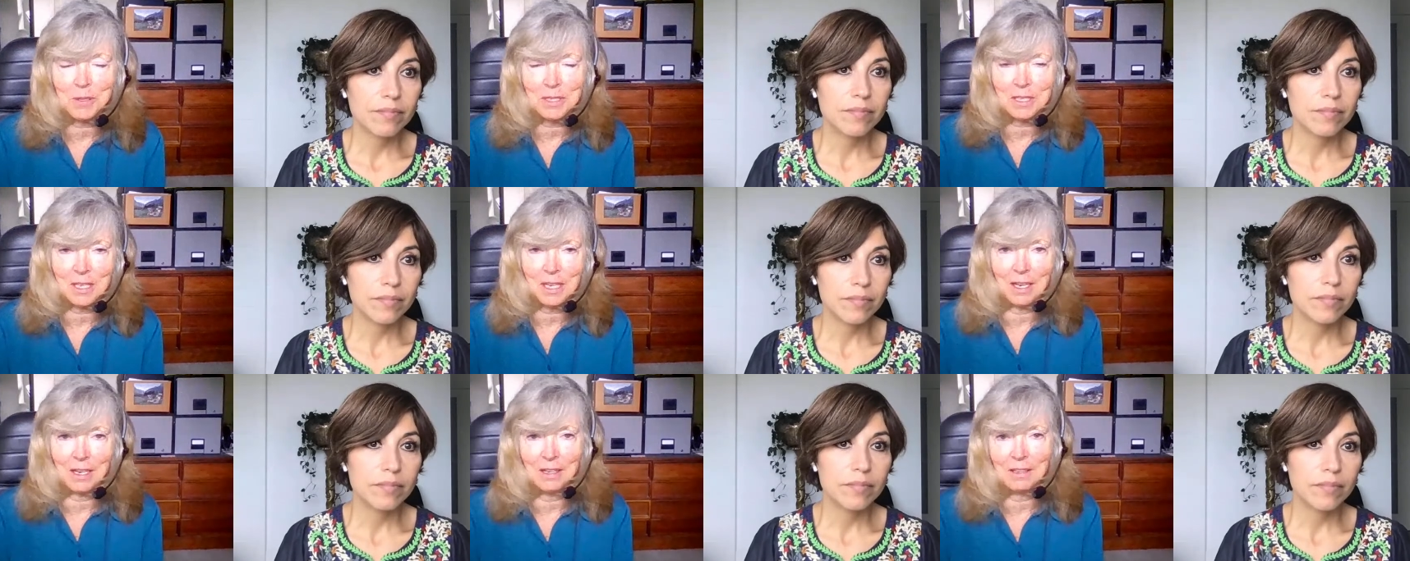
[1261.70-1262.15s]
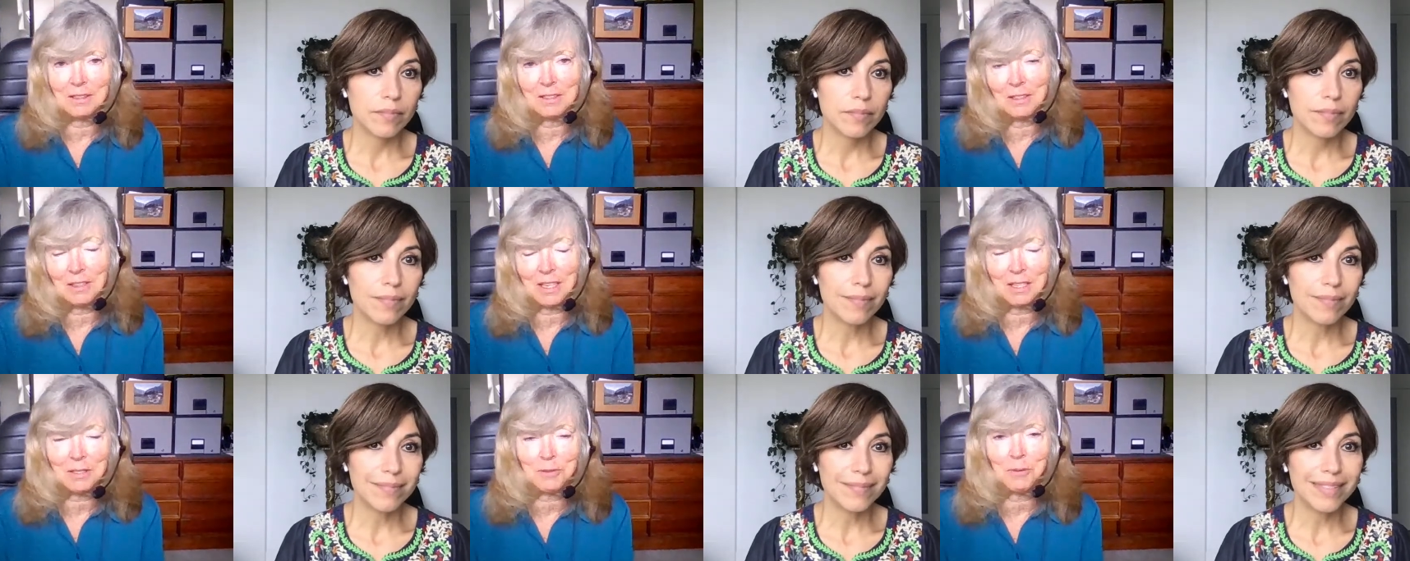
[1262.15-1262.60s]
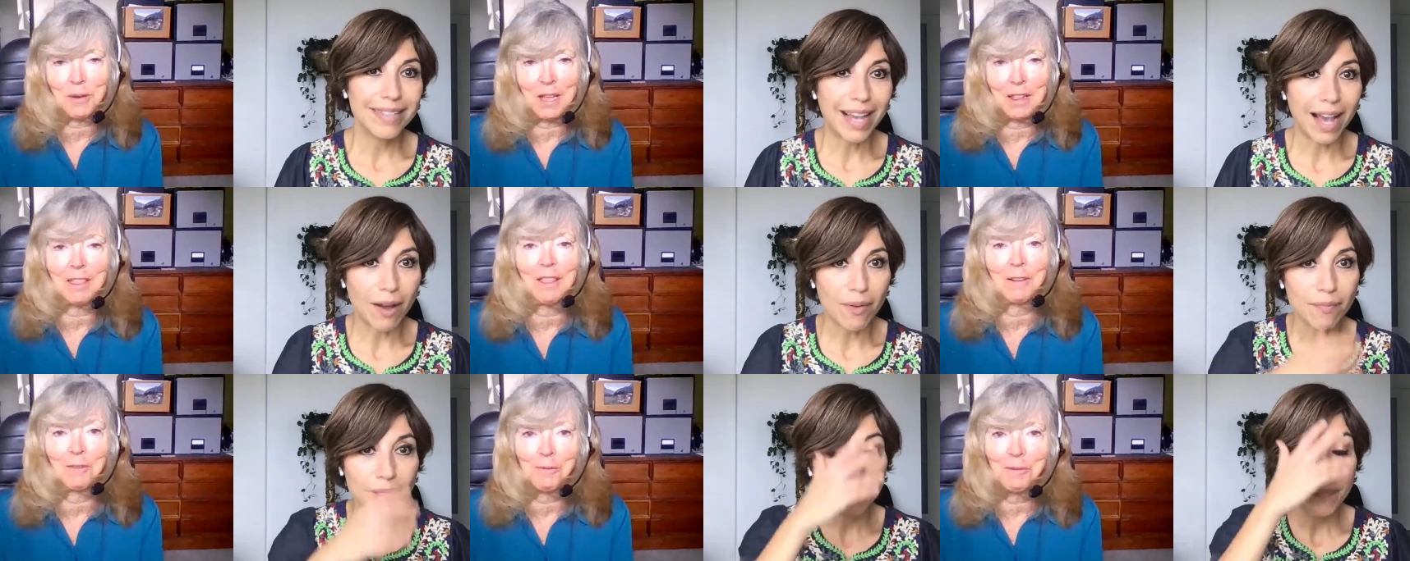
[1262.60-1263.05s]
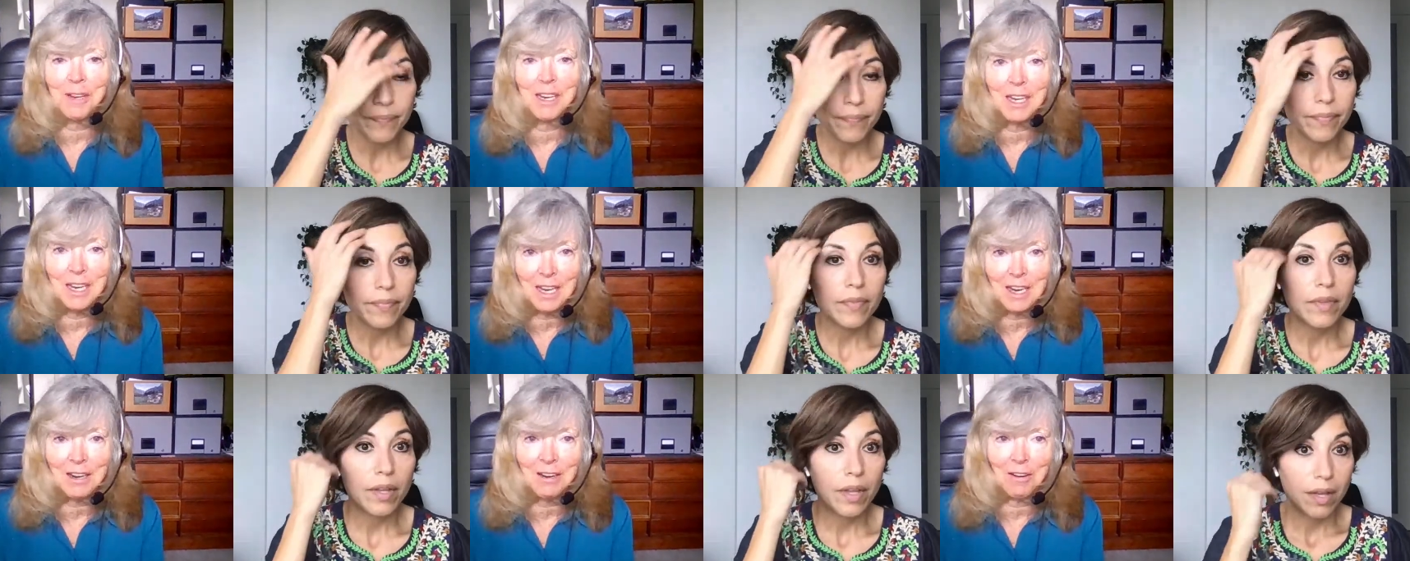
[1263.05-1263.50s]
Speaker 1: percent. So that's why yeah. I think
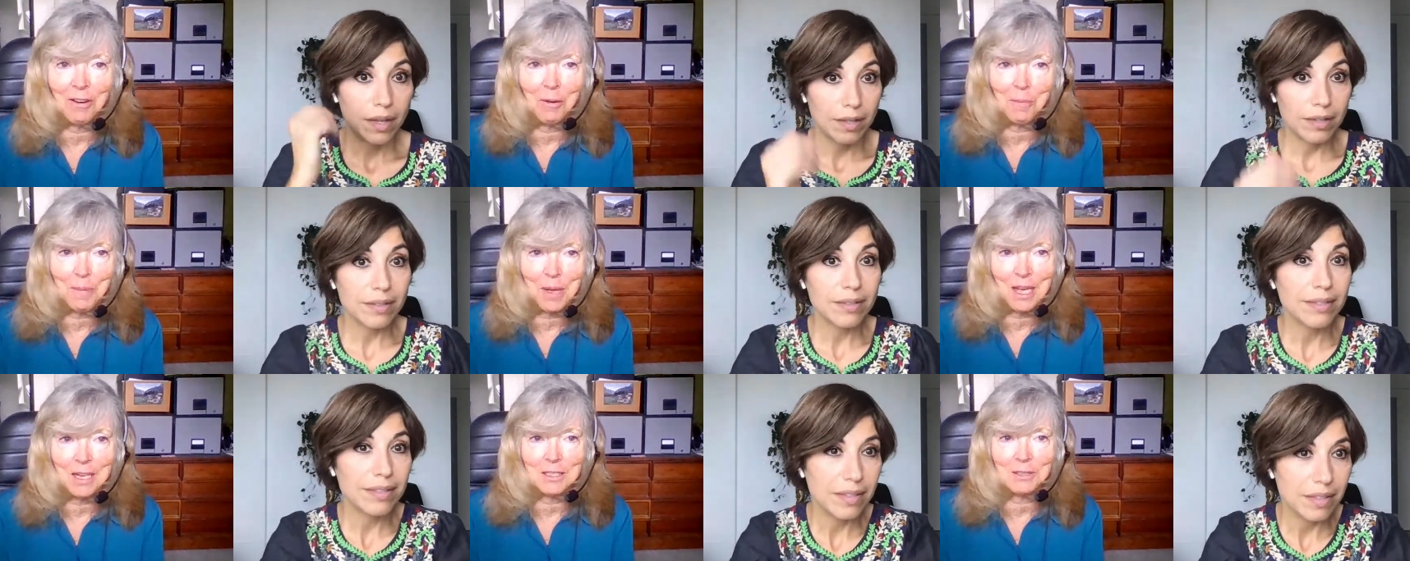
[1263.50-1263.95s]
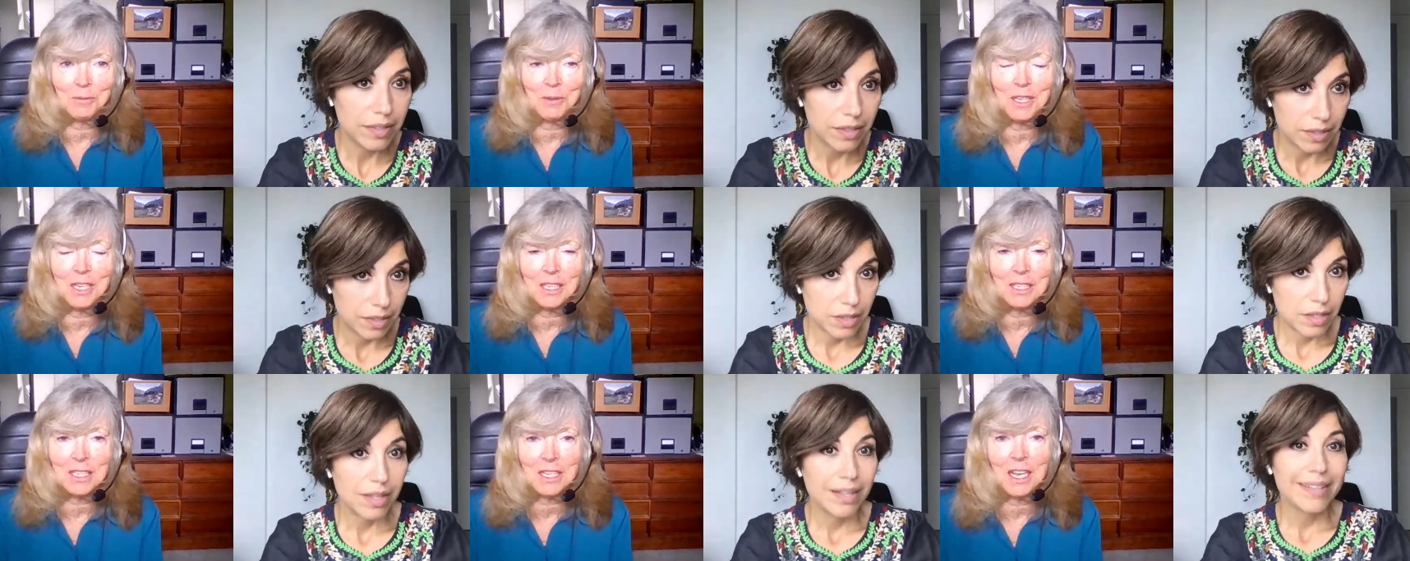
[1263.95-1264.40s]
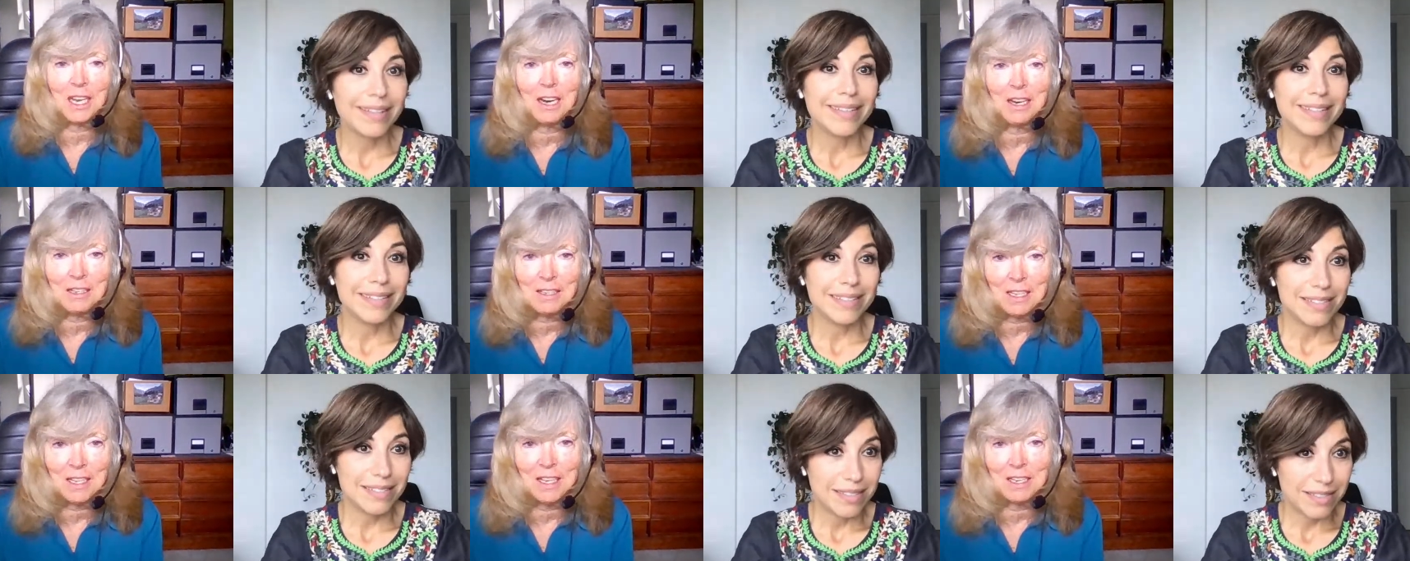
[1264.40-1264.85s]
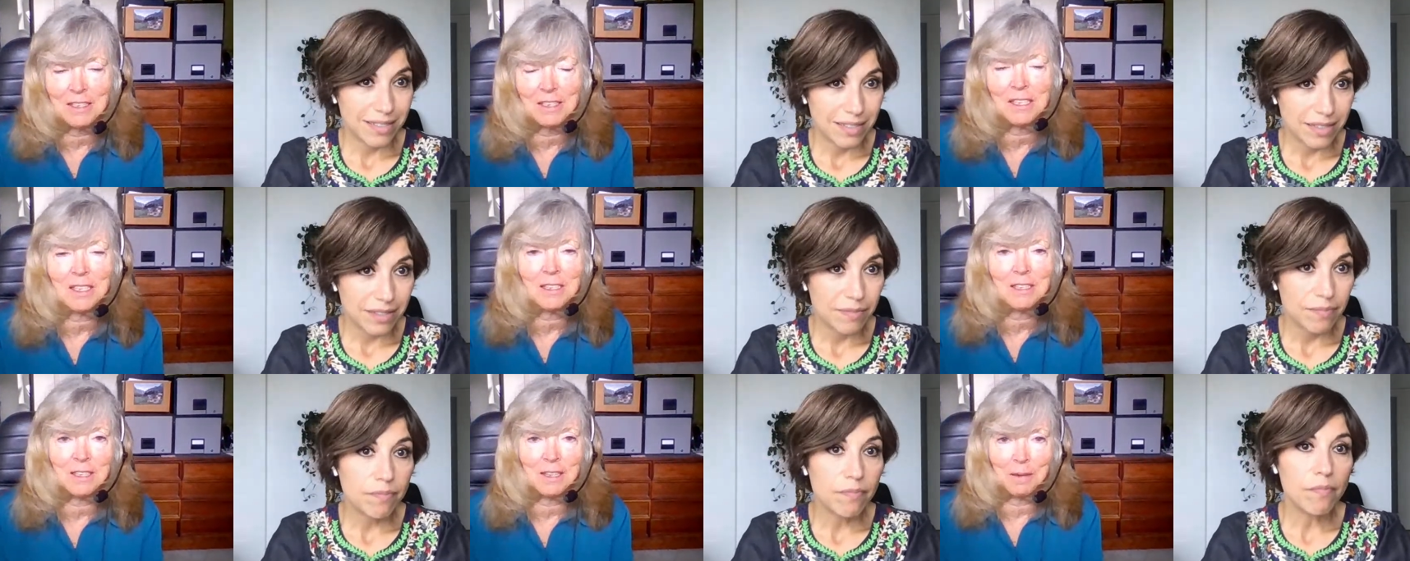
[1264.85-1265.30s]
we need our own banks. We need to get into
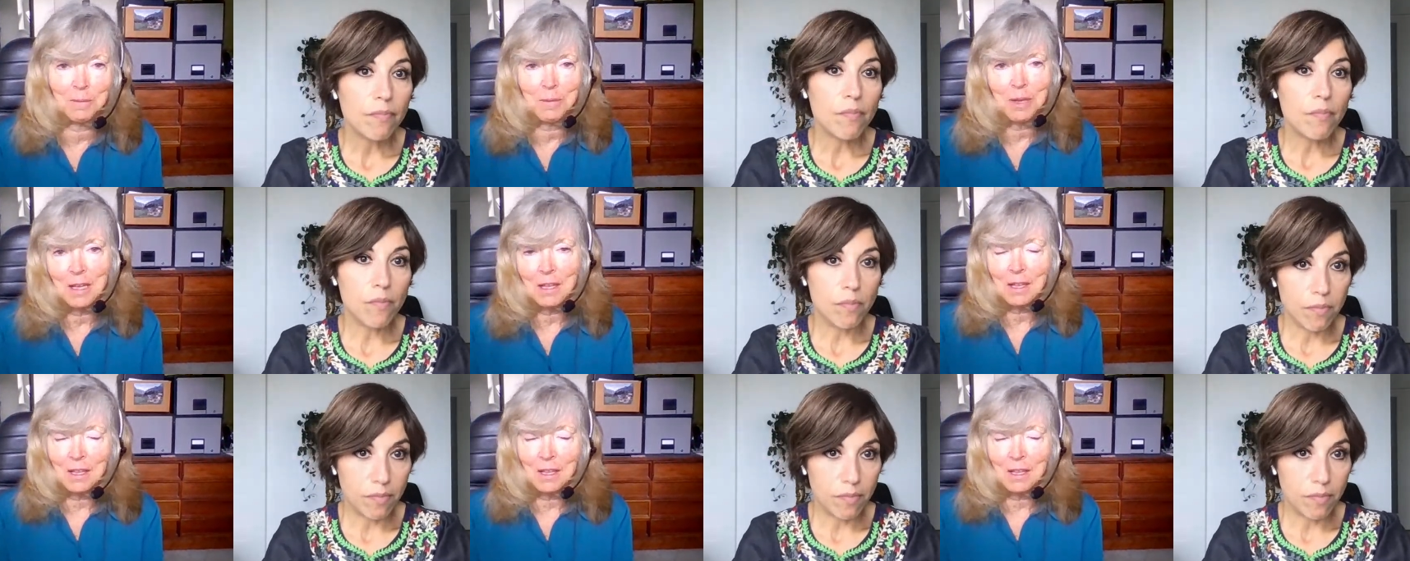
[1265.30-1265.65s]
that system